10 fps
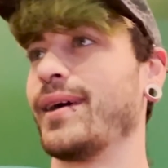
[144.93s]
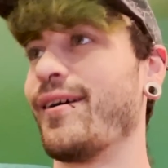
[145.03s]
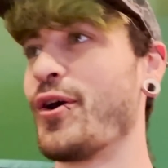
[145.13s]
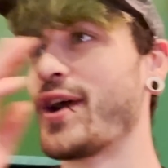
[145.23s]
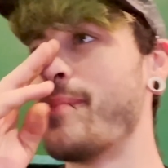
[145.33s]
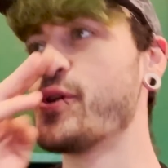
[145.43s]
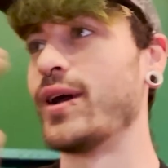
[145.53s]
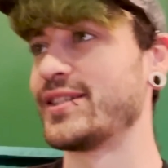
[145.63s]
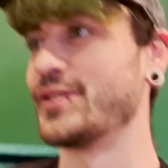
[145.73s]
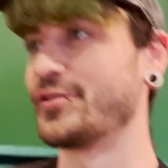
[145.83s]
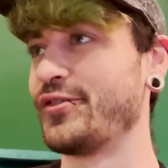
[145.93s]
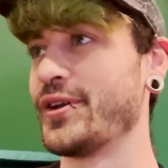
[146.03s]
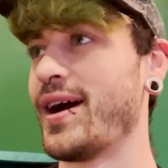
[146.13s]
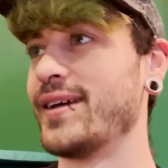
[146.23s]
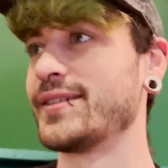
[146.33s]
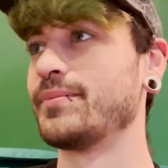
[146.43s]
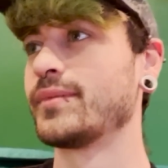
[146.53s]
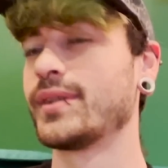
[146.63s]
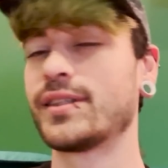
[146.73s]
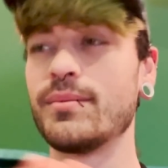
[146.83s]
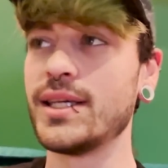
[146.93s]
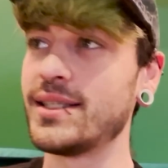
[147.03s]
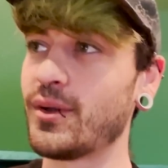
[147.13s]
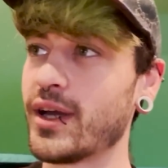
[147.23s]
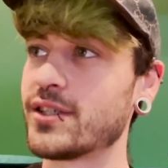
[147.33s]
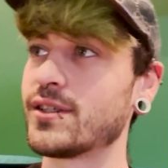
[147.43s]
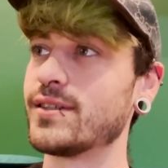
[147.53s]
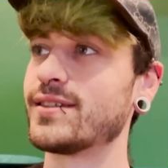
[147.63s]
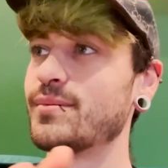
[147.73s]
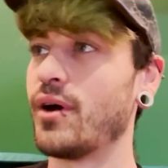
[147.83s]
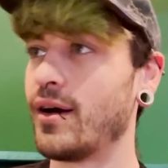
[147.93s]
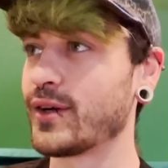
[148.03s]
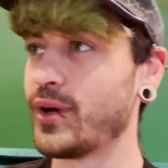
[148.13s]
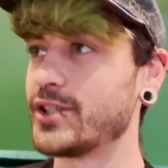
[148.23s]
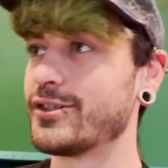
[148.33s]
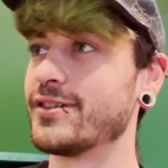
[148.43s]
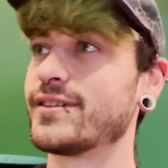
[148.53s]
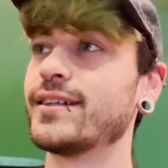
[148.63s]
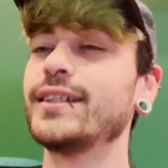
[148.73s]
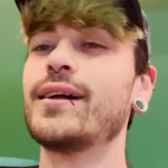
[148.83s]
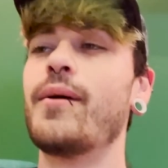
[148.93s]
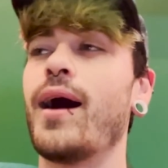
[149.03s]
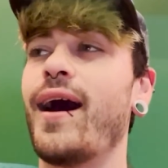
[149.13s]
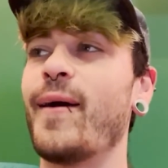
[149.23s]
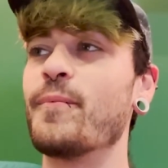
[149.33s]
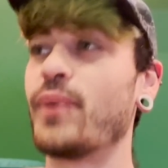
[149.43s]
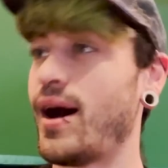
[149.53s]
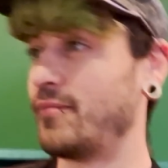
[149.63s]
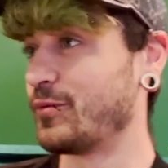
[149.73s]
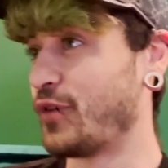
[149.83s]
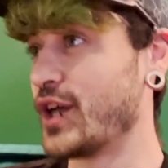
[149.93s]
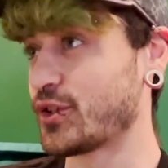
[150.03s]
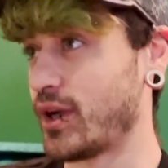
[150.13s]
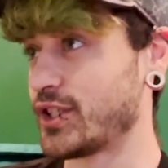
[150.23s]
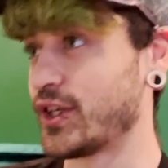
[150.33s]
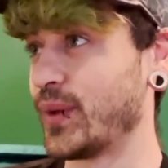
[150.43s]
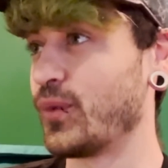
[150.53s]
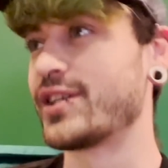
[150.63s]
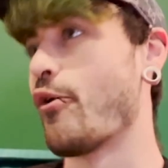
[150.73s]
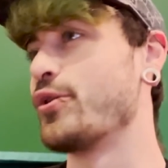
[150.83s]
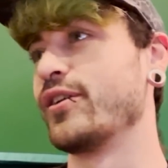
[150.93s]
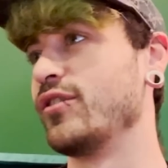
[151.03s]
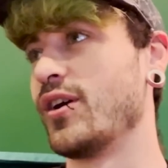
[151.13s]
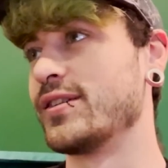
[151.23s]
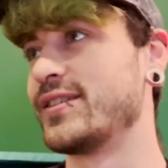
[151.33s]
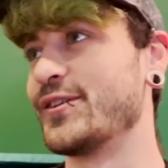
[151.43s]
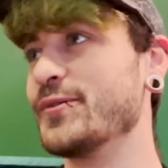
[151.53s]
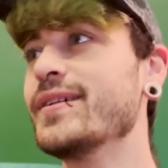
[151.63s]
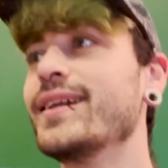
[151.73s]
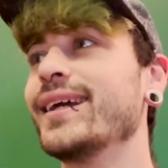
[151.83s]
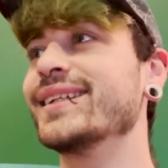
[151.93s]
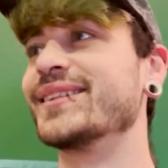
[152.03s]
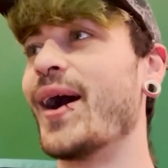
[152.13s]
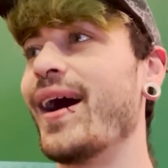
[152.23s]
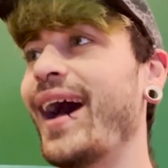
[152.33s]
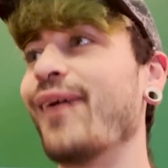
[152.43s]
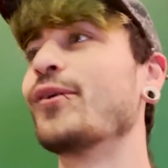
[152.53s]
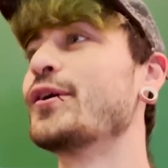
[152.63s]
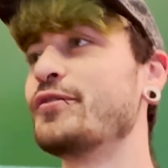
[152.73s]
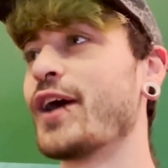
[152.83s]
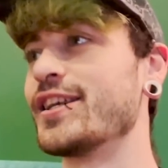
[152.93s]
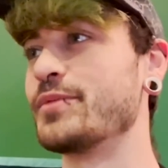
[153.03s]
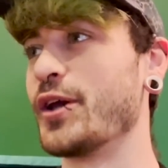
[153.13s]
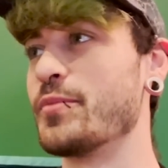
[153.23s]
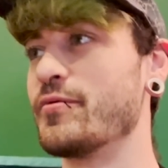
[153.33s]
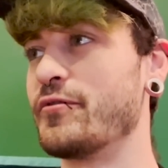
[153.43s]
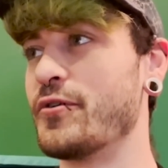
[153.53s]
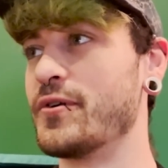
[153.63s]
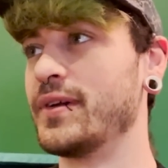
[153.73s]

I've got a couple questions for you guys. Some easy questions, some hard questions. Um, but first question, which I already know the answer to, is uh, how long have you guys been open for?